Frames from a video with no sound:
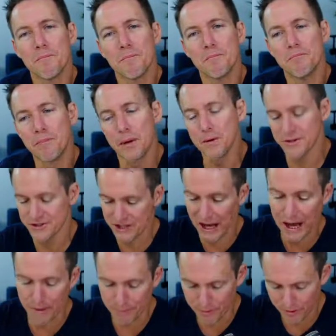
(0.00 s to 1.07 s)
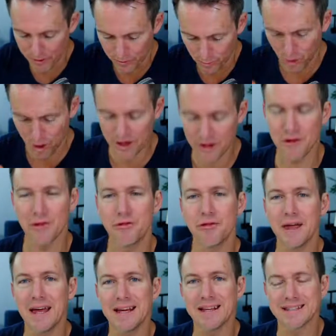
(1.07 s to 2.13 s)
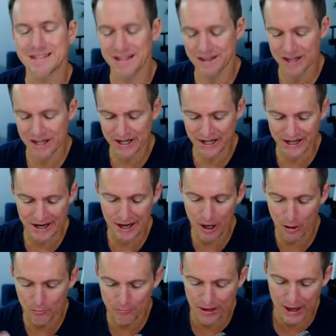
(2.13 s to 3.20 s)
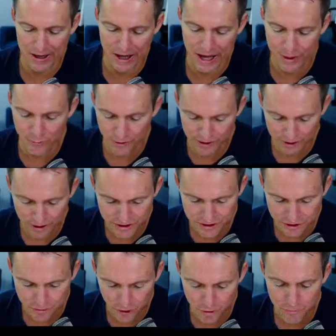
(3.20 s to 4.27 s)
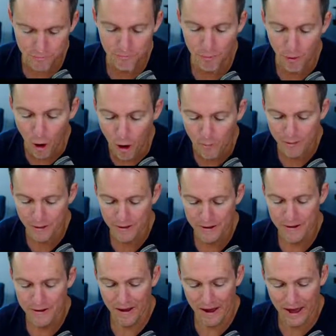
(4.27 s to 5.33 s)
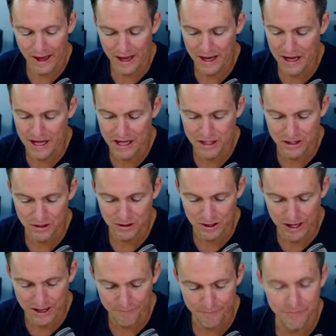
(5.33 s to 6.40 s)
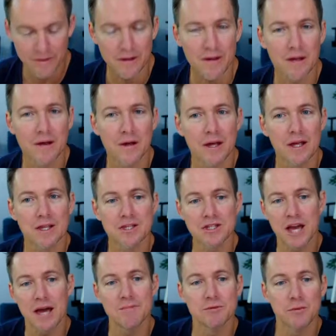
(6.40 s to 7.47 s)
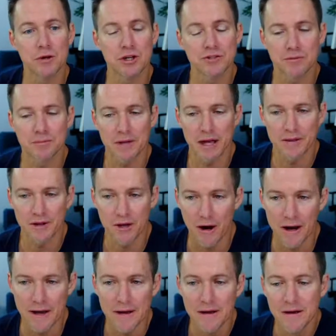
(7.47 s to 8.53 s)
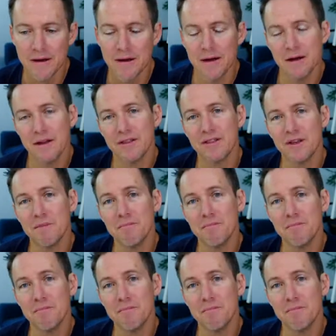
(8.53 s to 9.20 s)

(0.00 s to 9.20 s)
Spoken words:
builds up? What are the things that are going to help that unrealized growth pop? And in Sam's words from the other night, the